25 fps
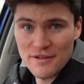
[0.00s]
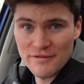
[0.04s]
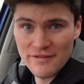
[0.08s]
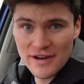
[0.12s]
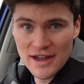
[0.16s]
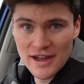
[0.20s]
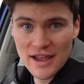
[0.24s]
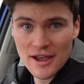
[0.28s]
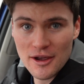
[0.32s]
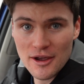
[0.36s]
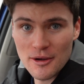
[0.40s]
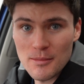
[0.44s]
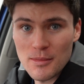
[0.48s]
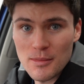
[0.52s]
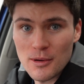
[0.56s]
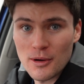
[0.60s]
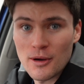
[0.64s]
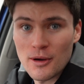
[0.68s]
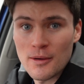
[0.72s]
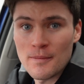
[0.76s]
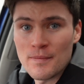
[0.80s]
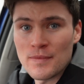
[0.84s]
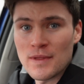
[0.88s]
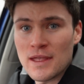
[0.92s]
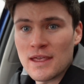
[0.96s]
the video.
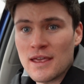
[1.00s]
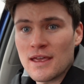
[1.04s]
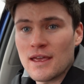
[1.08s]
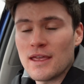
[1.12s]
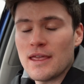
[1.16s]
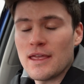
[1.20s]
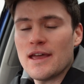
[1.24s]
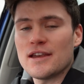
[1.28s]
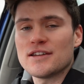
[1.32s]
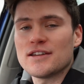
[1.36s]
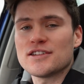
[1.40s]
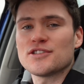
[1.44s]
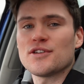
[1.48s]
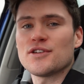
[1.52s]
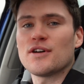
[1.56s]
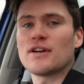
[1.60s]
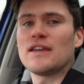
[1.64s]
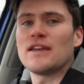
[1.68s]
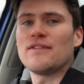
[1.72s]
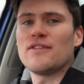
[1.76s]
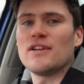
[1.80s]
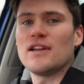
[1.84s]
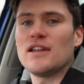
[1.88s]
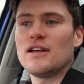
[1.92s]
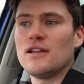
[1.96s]
But yeah, just thought I'd
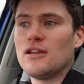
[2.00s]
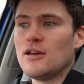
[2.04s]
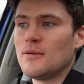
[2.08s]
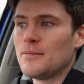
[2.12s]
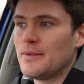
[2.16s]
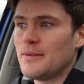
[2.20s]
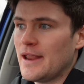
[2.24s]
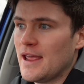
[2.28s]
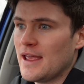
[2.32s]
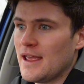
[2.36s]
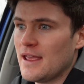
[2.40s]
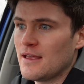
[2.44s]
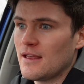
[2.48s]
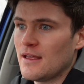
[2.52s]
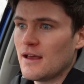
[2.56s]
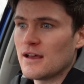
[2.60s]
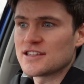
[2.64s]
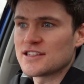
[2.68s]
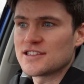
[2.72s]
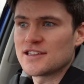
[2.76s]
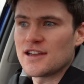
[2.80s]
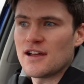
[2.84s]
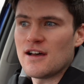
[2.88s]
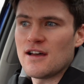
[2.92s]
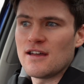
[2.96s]
give you a little update. I
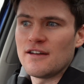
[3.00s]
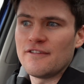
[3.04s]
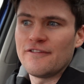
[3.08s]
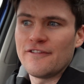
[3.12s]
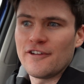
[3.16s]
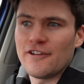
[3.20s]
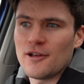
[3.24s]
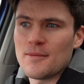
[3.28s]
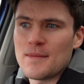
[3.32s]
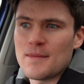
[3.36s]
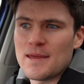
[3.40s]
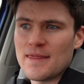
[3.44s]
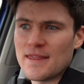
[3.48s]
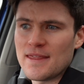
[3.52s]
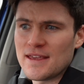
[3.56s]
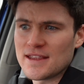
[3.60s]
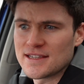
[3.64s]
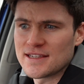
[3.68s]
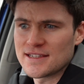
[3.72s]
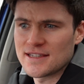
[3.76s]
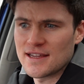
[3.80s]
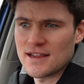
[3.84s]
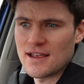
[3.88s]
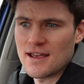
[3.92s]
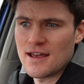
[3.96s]
started filming
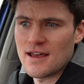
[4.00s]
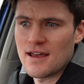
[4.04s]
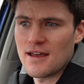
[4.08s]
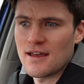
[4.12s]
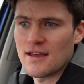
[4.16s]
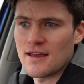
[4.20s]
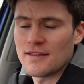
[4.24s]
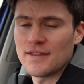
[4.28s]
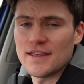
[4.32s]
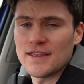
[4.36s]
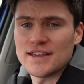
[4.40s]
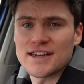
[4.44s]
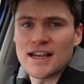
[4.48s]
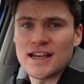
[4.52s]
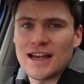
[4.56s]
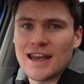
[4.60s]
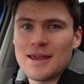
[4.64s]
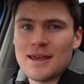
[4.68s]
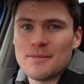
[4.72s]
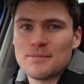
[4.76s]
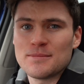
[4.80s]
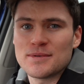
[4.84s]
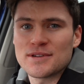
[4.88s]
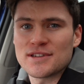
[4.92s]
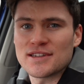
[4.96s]
this uh, these
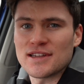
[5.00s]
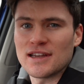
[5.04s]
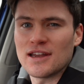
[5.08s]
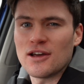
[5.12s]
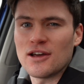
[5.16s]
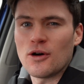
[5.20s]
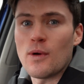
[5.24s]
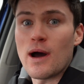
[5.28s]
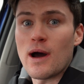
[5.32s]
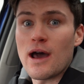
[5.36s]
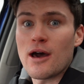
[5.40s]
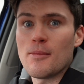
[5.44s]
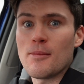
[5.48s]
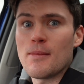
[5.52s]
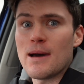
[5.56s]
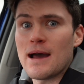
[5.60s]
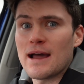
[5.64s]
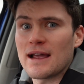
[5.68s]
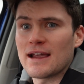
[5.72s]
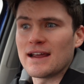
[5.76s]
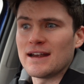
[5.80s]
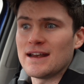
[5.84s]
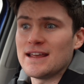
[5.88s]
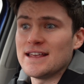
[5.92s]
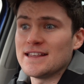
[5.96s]
clips a little while
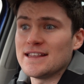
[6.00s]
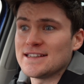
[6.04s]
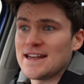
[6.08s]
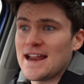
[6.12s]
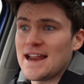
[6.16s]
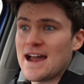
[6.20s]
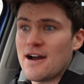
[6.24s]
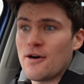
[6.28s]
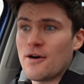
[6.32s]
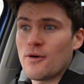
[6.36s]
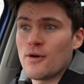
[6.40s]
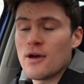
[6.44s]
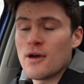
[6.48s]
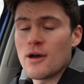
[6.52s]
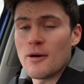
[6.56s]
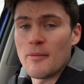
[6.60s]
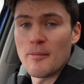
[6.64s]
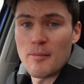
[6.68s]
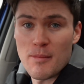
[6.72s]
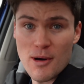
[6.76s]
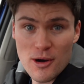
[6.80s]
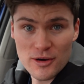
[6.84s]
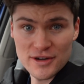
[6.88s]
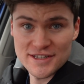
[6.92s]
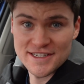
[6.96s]
back, and it is now
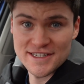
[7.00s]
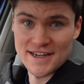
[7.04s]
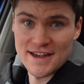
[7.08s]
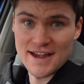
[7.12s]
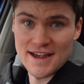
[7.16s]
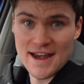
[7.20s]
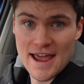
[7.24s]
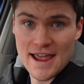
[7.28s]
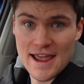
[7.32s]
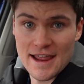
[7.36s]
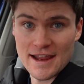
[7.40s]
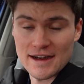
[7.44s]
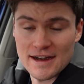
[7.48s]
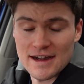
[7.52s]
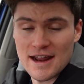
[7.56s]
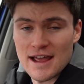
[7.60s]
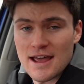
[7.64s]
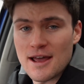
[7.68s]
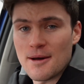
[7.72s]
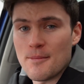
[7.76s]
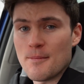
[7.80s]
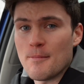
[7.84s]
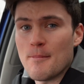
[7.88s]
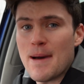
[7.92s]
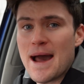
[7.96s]
Boxing Day, and I
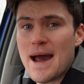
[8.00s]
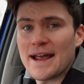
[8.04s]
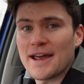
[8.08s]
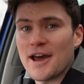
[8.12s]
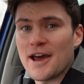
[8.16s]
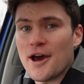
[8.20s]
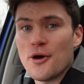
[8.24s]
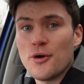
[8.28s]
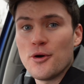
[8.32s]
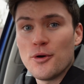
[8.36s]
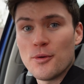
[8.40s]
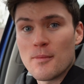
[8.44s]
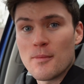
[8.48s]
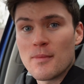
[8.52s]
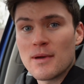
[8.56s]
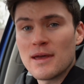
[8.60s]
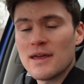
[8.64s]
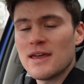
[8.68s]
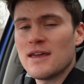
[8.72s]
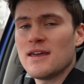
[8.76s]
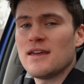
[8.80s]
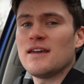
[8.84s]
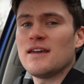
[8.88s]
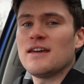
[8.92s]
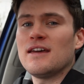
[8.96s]
am back home
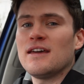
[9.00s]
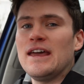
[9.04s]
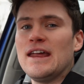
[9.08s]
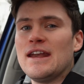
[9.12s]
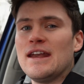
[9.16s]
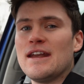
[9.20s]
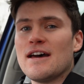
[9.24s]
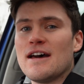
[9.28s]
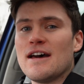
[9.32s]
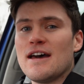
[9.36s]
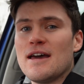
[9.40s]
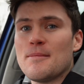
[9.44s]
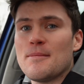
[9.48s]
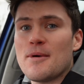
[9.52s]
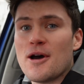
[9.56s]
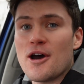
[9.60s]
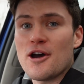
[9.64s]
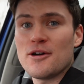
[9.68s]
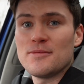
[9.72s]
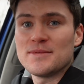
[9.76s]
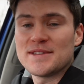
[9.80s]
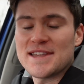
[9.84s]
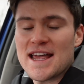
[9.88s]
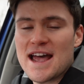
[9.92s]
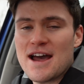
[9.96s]
in uh, in my
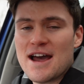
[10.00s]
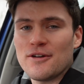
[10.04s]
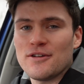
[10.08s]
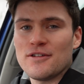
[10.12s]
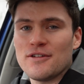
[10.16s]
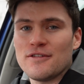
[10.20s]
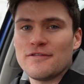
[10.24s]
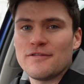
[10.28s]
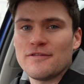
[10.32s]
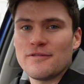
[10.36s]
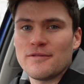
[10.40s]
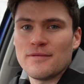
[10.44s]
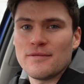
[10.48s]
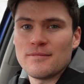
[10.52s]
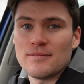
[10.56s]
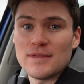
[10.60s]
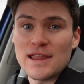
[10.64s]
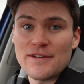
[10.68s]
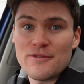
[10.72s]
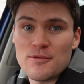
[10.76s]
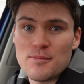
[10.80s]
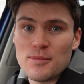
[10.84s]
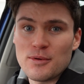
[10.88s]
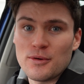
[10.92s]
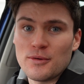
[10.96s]
hometown of
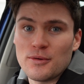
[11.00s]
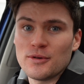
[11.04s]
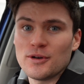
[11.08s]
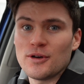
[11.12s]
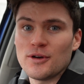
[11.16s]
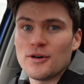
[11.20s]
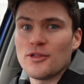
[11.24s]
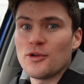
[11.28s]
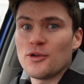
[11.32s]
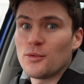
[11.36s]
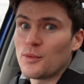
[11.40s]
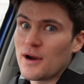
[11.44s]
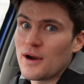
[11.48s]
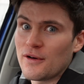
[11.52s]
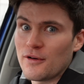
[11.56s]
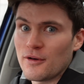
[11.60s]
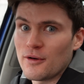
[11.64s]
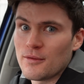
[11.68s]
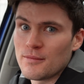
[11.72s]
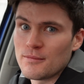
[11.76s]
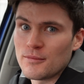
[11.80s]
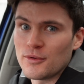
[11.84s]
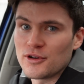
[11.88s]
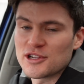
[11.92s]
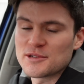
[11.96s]
Liverpool or the
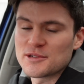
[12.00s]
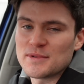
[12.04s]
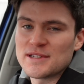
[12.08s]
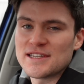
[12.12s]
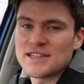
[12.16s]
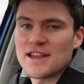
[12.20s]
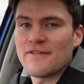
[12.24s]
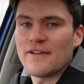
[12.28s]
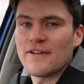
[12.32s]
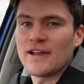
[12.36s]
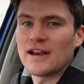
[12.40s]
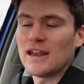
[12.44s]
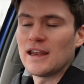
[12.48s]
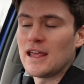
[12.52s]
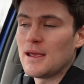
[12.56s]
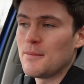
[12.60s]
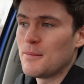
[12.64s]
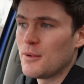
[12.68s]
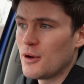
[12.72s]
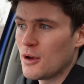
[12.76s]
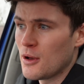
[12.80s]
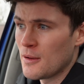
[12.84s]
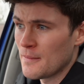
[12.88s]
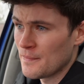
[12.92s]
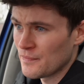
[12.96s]
Wirral, more specifically.
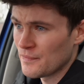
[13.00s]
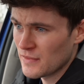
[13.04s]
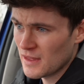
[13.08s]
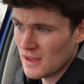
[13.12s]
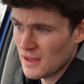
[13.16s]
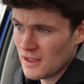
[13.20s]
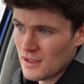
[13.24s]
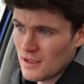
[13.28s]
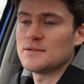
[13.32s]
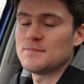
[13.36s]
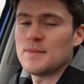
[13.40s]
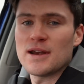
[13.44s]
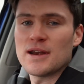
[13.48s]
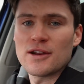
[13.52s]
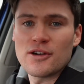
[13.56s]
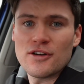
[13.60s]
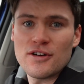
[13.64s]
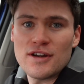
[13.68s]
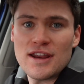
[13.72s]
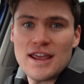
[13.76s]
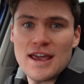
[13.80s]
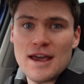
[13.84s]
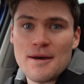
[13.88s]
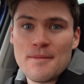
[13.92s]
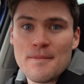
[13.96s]
But it's been a good
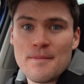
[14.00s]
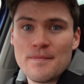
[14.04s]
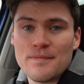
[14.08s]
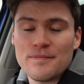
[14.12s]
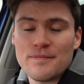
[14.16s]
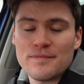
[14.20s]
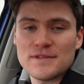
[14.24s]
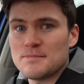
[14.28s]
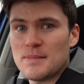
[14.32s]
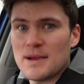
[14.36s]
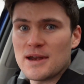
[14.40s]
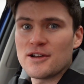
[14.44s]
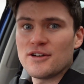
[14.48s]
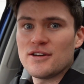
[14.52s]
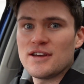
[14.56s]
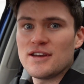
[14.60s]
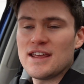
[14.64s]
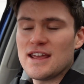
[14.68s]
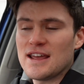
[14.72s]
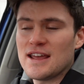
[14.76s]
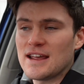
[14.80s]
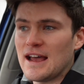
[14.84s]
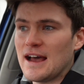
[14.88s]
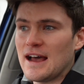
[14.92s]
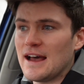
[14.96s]
year been a good
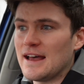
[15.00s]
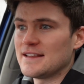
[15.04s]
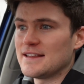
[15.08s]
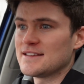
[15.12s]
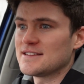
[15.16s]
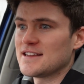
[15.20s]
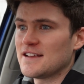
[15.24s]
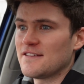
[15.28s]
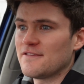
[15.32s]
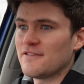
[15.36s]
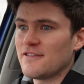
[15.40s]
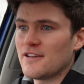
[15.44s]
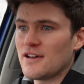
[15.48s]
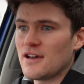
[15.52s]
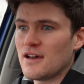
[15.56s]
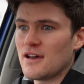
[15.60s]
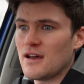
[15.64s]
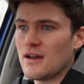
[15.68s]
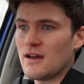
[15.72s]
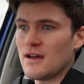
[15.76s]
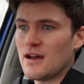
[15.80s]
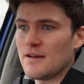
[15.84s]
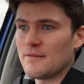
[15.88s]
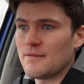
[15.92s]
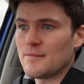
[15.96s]
year, guys. I've
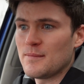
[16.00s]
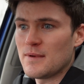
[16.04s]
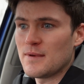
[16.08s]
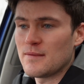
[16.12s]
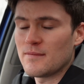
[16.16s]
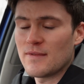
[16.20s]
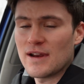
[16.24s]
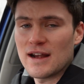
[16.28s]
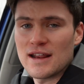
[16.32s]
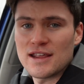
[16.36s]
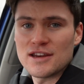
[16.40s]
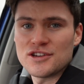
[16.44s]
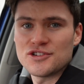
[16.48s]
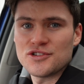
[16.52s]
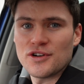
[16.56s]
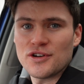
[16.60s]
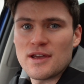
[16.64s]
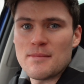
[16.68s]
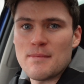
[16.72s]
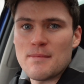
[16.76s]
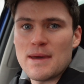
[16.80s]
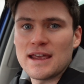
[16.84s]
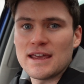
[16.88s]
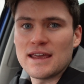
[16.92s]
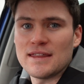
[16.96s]
uh, I've been really
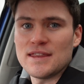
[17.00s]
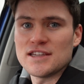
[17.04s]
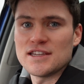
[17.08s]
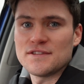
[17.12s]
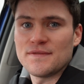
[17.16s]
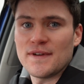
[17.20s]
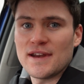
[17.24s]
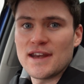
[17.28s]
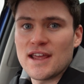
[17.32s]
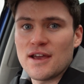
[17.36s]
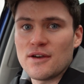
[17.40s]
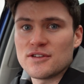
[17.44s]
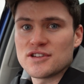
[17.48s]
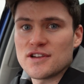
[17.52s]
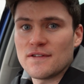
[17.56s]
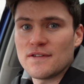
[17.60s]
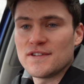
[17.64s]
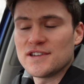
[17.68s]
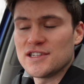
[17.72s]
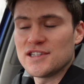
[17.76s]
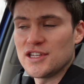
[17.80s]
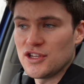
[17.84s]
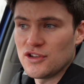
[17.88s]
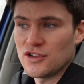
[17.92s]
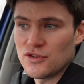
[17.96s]
enjoying making these videos.
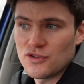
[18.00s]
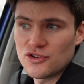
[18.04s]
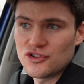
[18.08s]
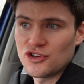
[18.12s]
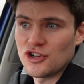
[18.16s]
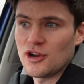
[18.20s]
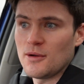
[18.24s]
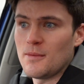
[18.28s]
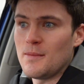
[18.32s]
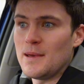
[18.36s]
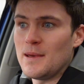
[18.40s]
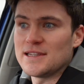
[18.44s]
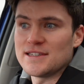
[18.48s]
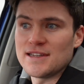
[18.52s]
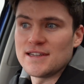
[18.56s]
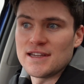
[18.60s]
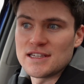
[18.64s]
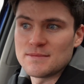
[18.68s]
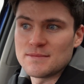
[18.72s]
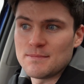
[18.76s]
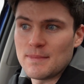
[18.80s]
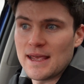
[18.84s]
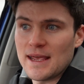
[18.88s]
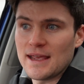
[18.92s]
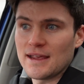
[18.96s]
Obviously, YouTube isn't
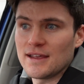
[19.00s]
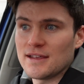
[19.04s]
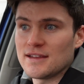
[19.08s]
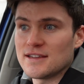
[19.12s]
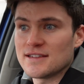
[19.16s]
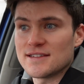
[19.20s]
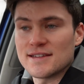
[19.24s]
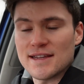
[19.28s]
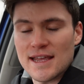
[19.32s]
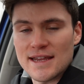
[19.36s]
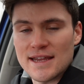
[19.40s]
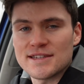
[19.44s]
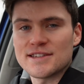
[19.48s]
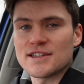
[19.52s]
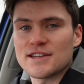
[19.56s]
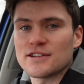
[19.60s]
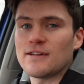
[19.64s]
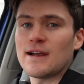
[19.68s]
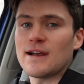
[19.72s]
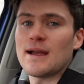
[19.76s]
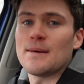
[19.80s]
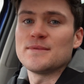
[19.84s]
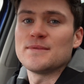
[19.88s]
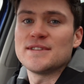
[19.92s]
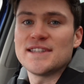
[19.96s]
as big as
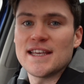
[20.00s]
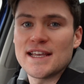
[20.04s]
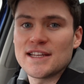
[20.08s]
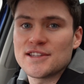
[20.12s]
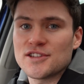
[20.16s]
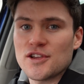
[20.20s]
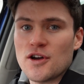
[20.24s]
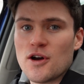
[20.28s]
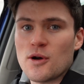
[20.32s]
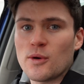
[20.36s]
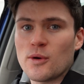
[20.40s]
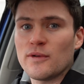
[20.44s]
Instagram, TikTok.